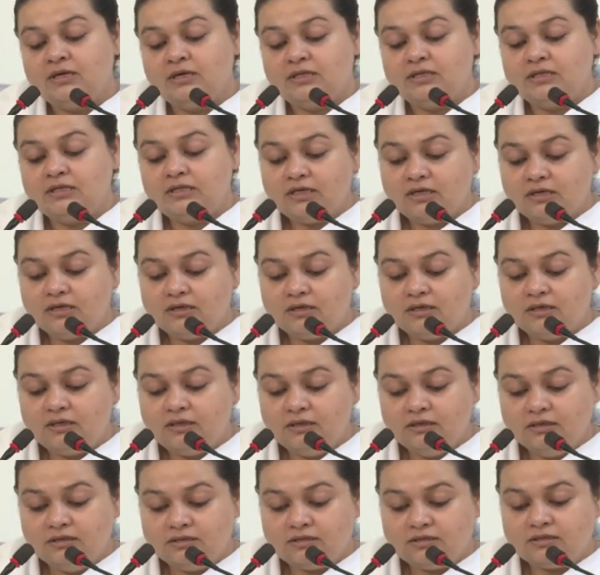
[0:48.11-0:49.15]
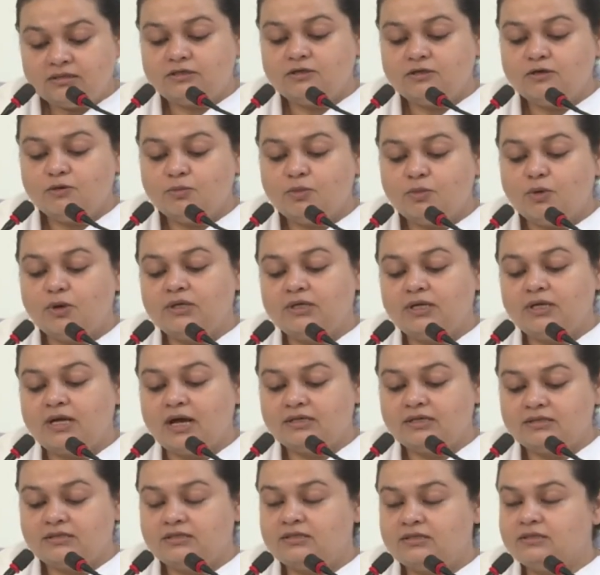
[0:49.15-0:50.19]
the earliest
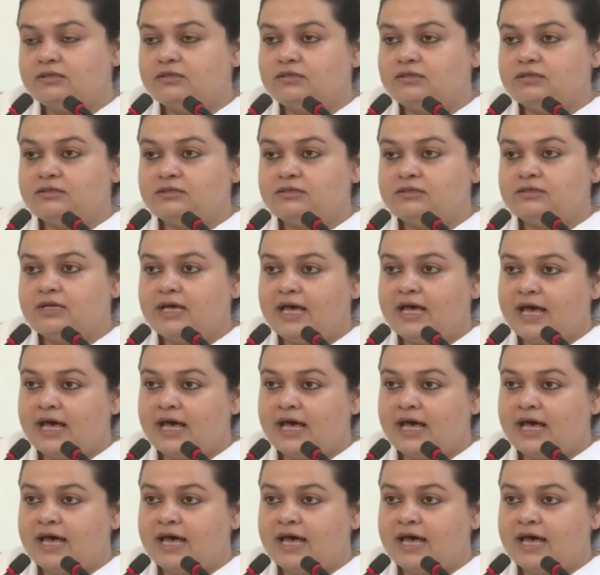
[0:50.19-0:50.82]
podcasters